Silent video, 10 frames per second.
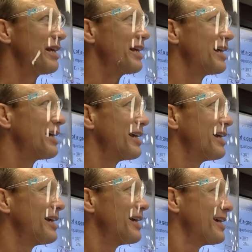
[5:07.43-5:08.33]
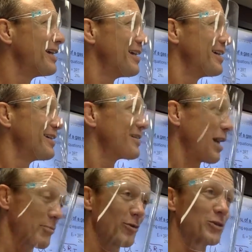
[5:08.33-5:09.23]
Me.
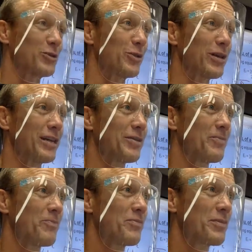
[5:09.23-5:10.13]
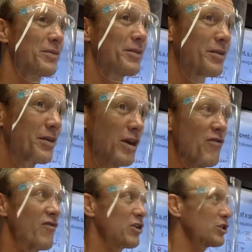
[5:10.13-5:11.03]
I'm closest to it, right?
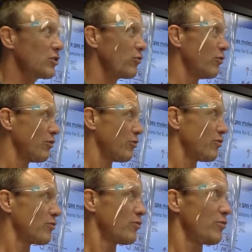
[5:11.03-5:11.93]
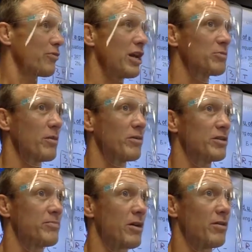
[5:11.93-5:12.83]
Eventually, will Bryce
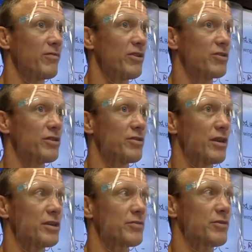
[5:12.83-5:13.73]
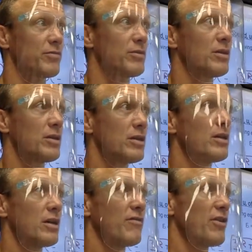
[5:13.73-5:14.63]
probably smell it eventually across the room?
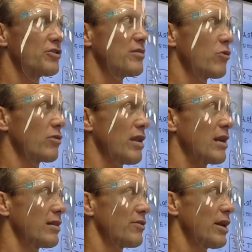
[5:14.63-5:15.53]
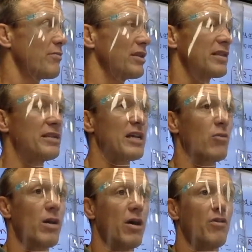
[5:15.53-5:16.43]
Eventually, more than likely, right? But it's going to
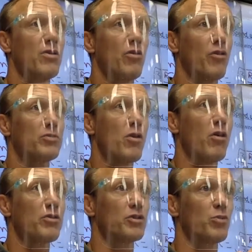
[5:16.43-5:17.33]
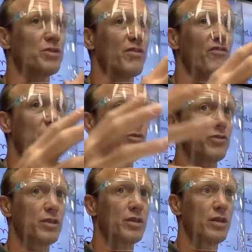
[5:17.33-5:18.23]
take a while. Those molecules will
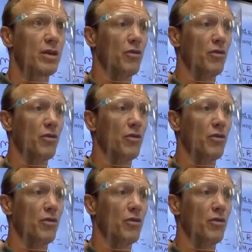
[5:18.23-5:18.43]
diffuse.